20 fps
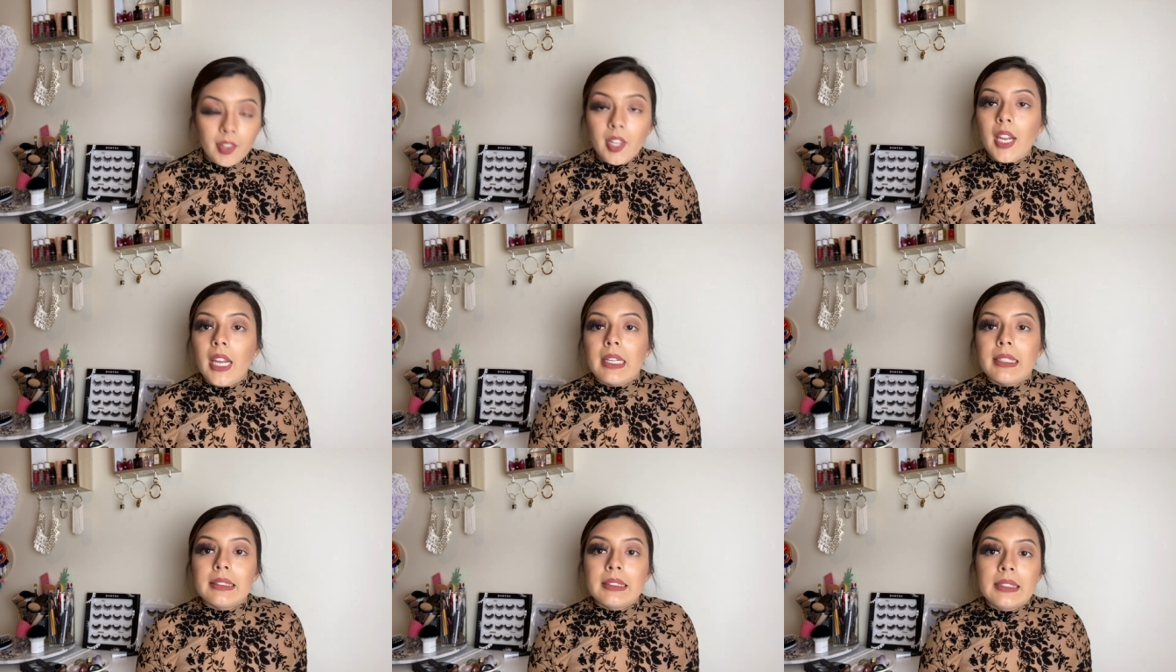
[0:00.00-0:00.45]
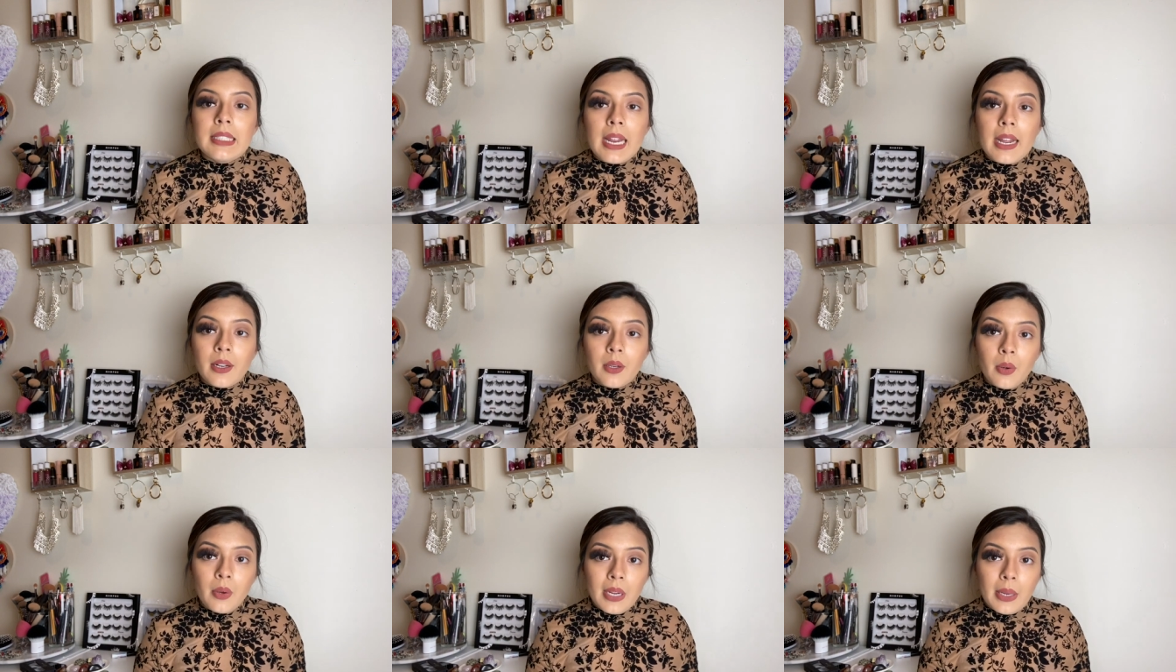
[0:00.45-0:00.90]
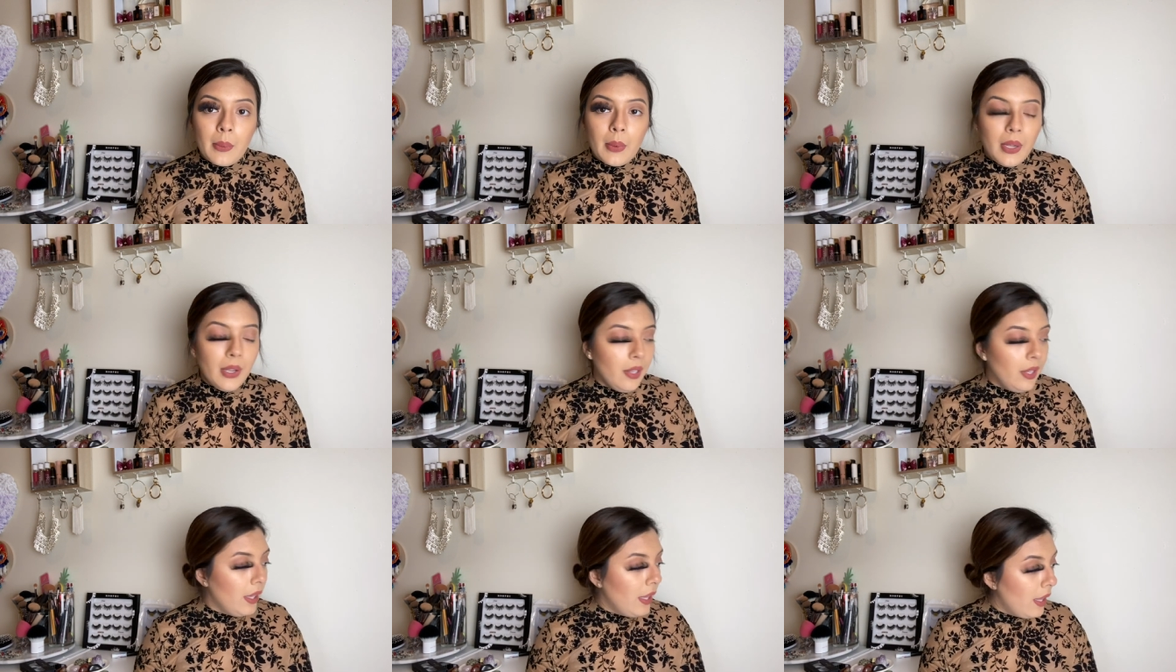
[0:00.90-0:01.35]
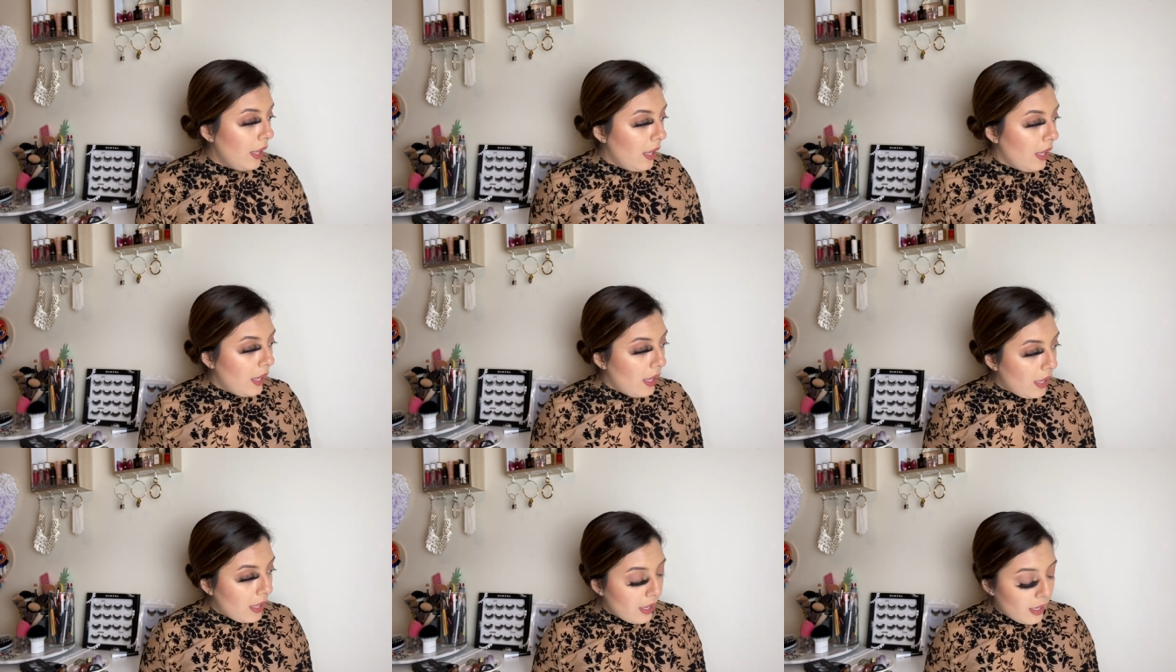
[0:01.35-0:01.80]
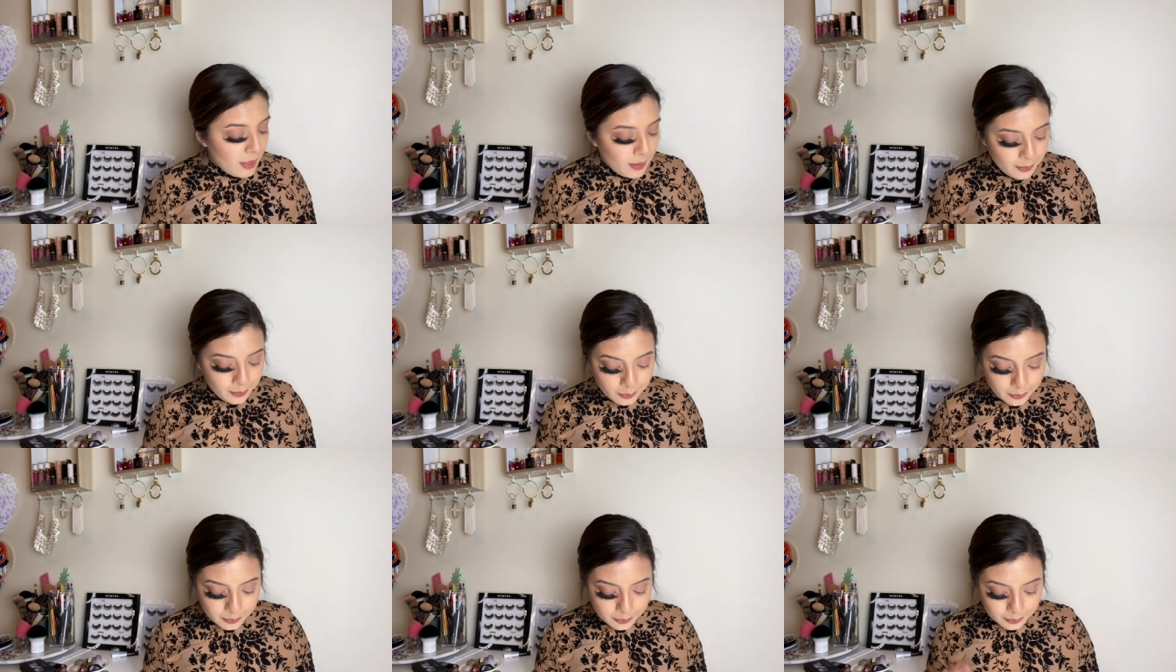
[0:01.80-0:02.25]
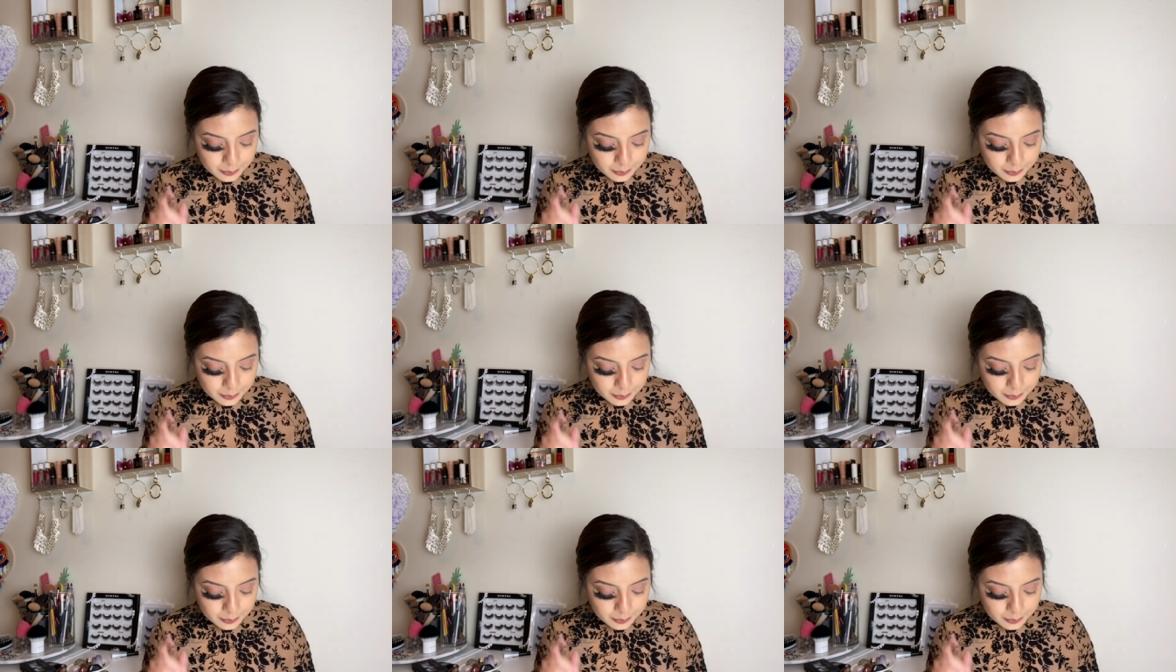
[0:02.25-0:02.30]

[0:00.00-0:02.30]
is not going well. Um,